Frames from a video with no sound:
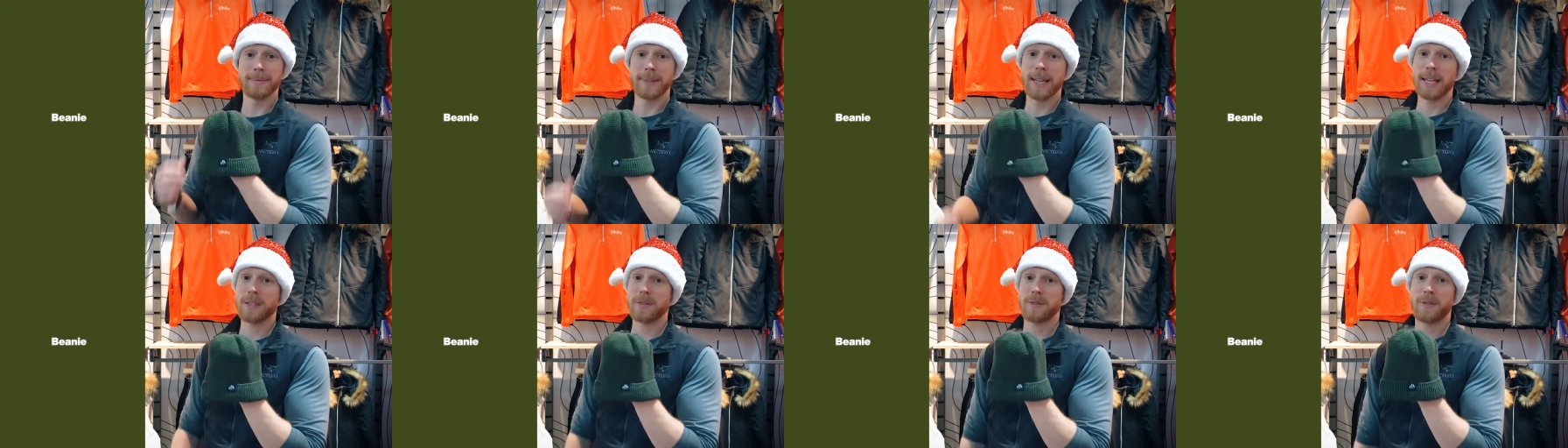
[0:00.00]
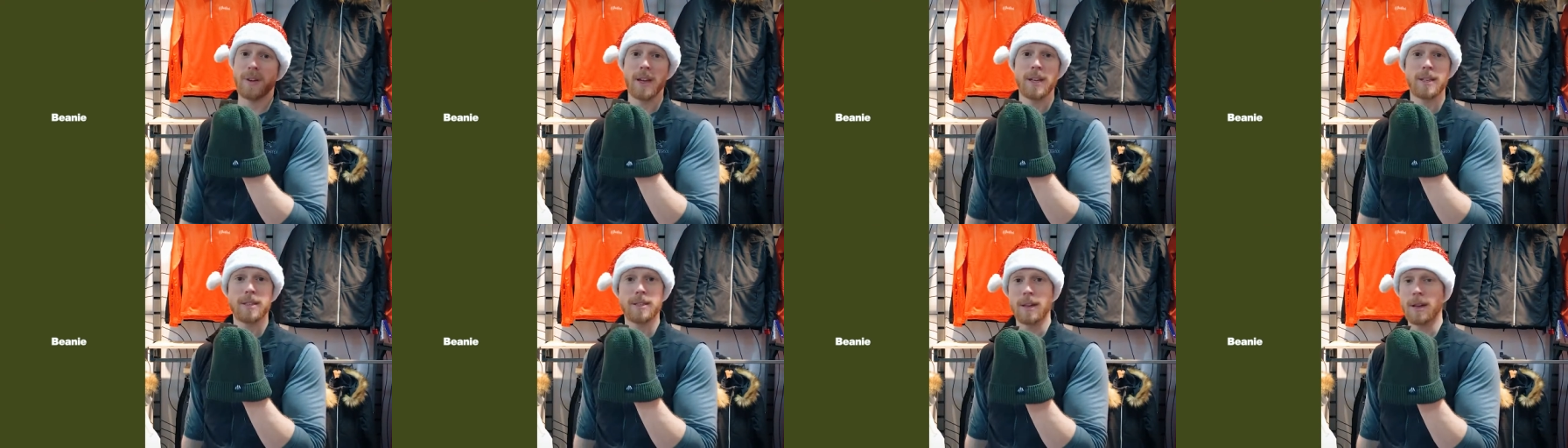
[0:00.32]
Let's
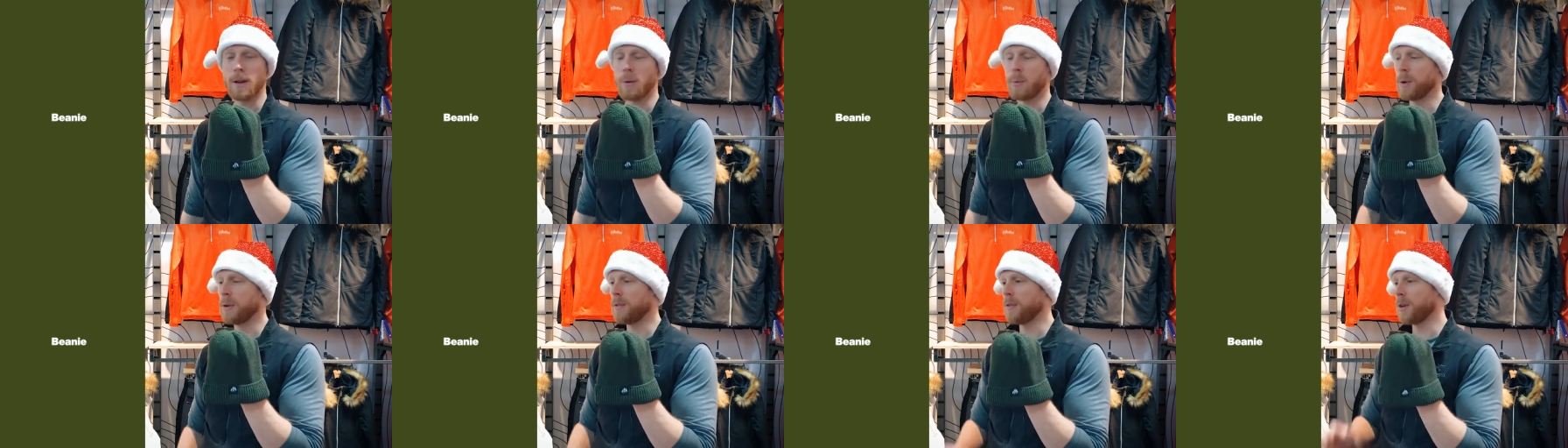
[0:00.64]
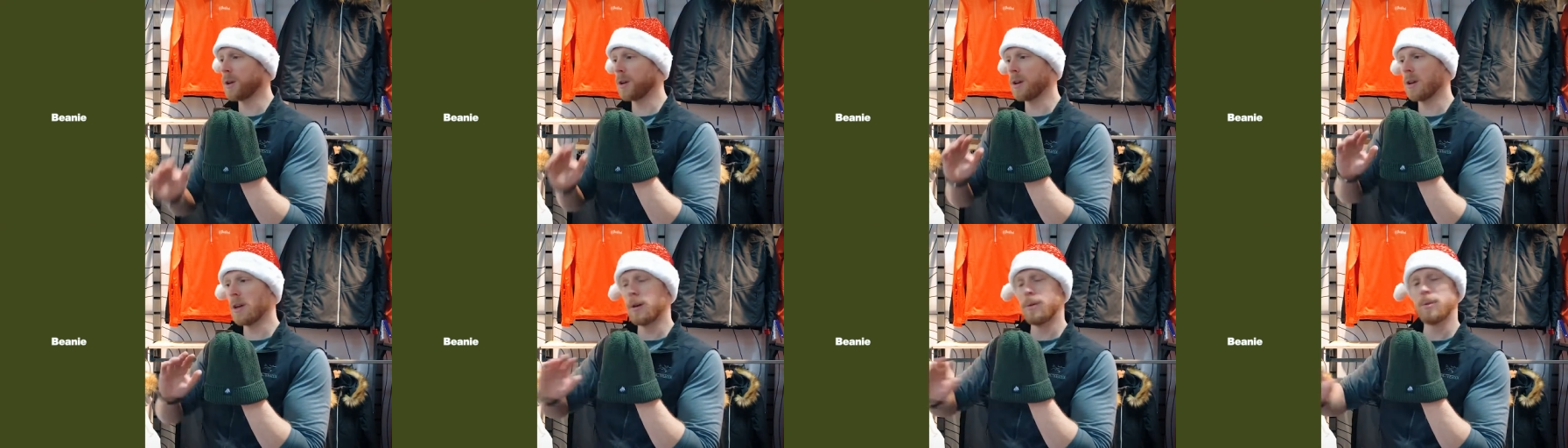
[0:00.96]
face it, we've
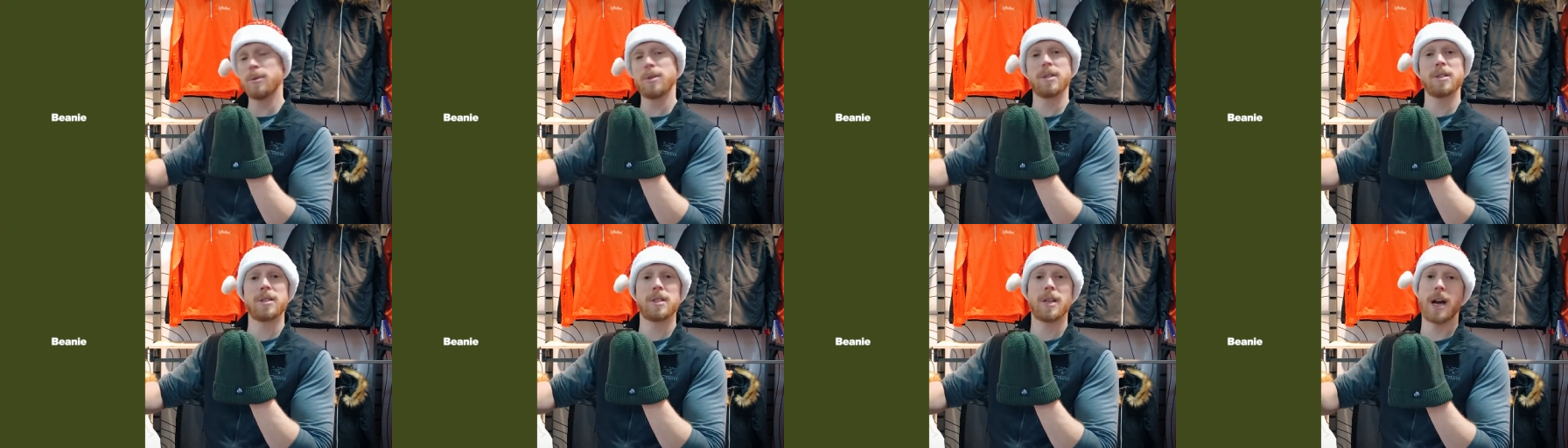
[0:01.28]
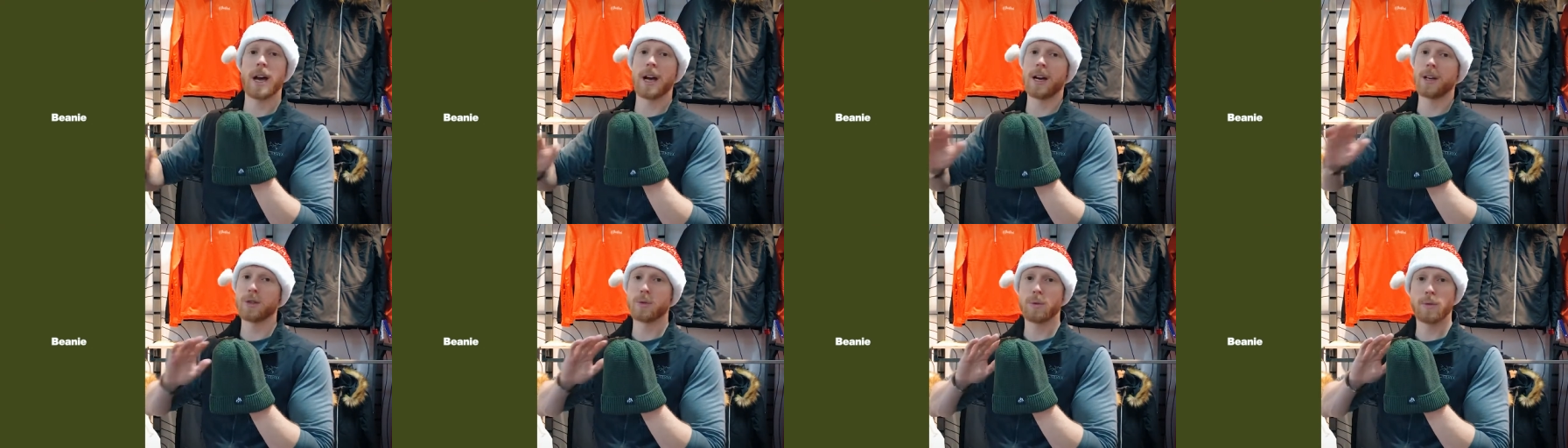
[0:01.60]
got loads of
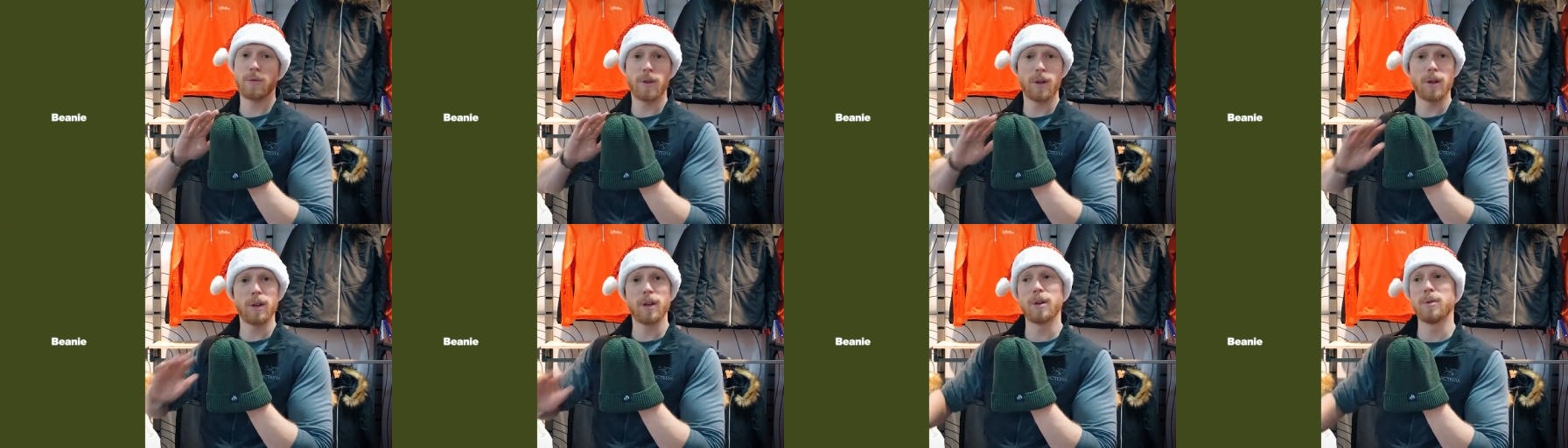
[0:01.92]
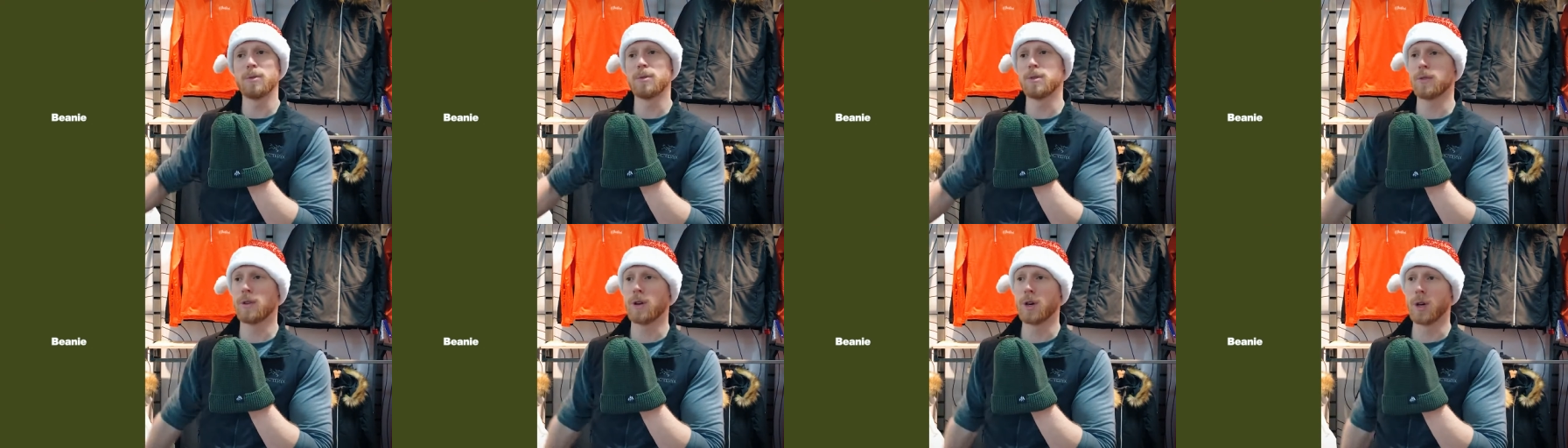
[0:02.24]
styles, we've got
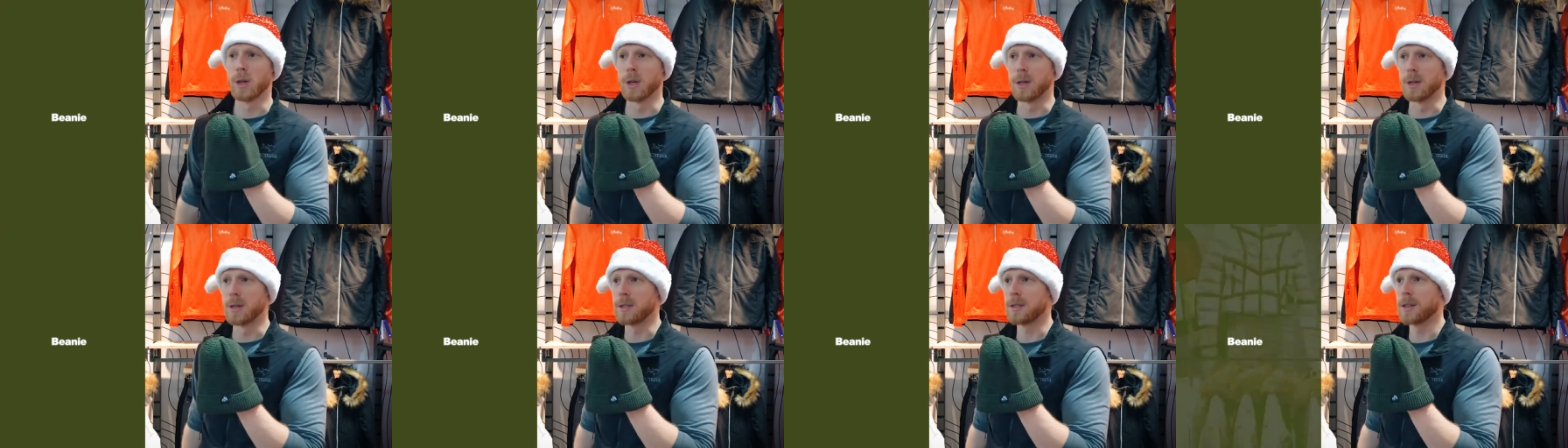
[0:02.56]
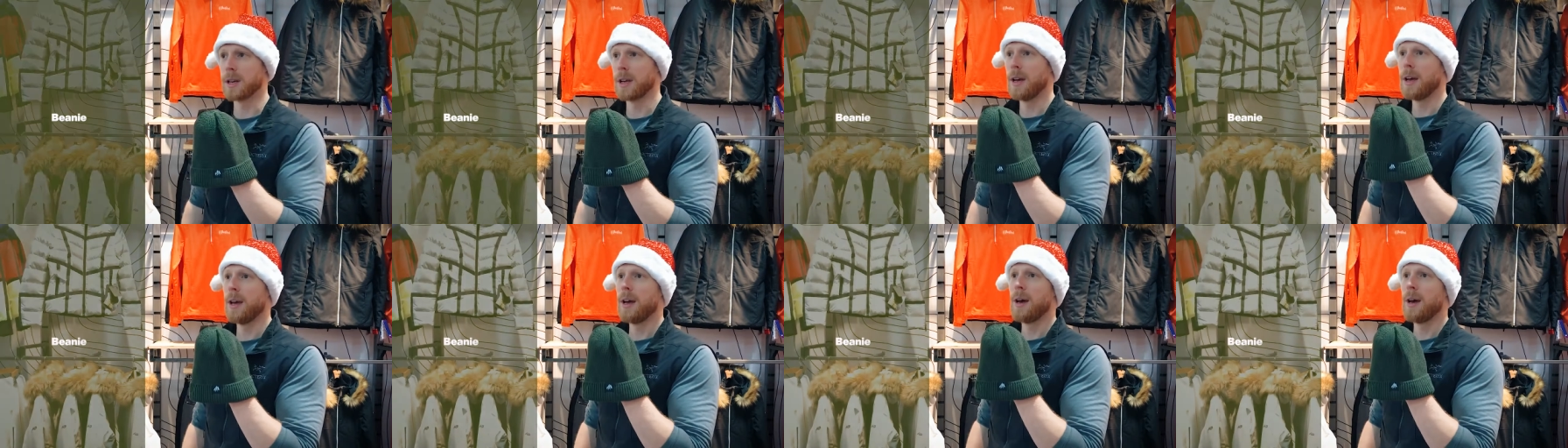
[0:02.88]
loads of colours,